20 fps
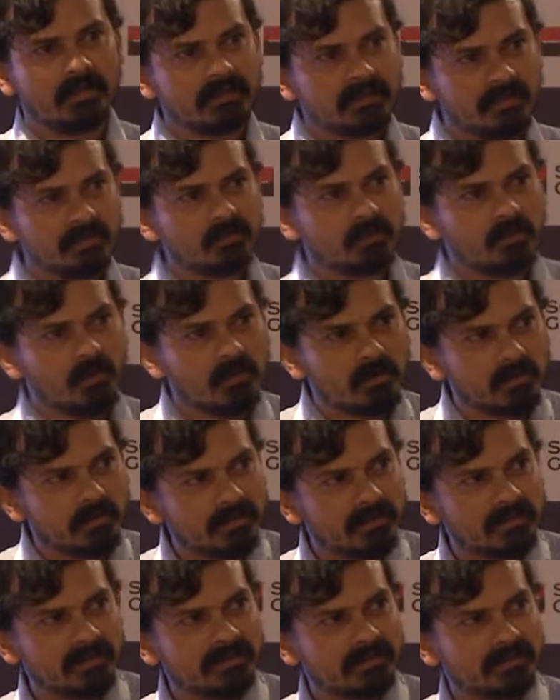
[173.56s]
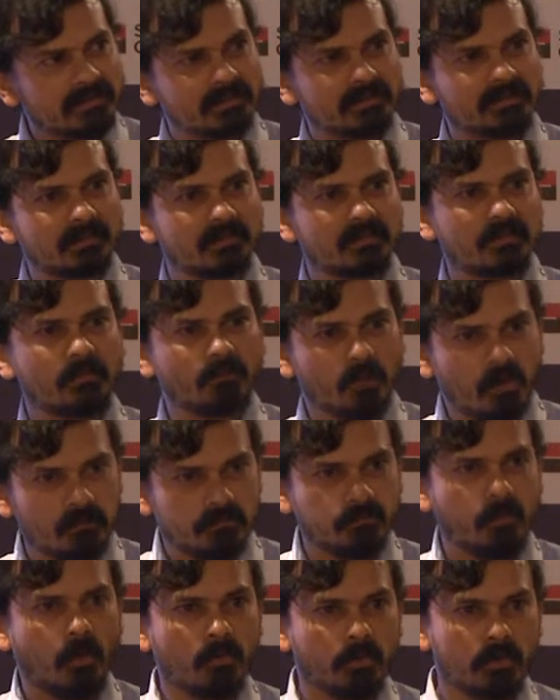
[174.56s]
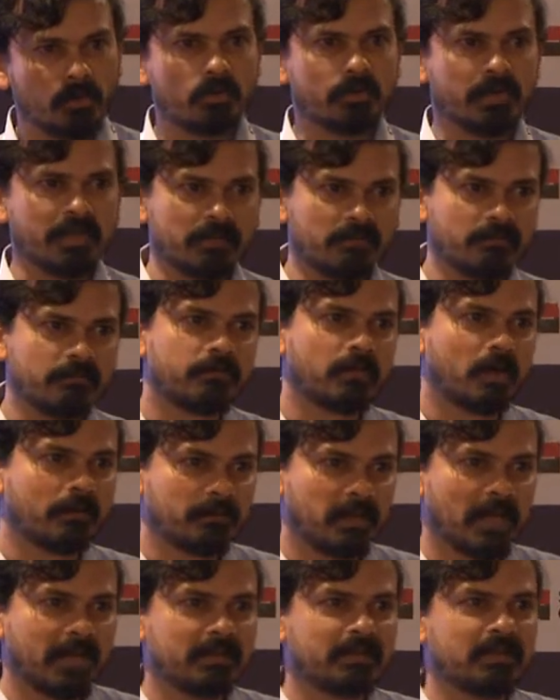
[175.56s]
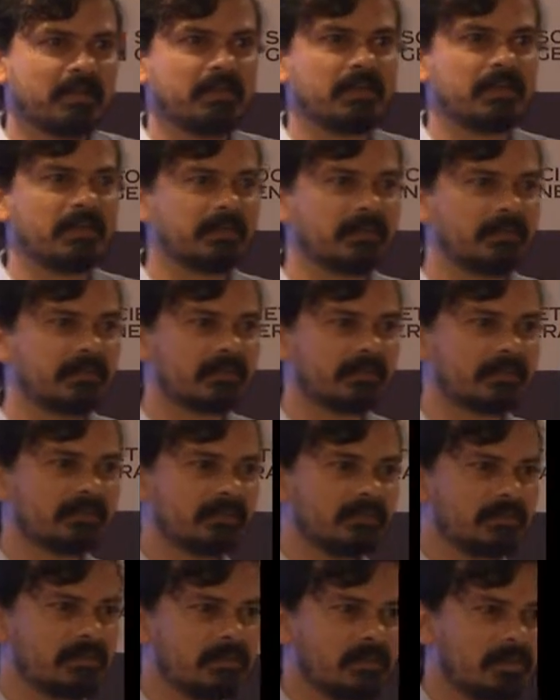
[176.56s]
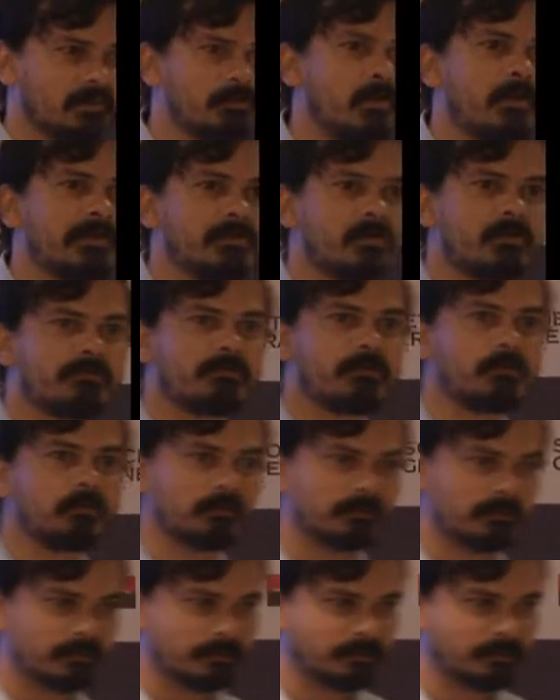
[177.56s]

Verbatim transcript: this talk is somewhat forward looking from that uh, uh, point of view.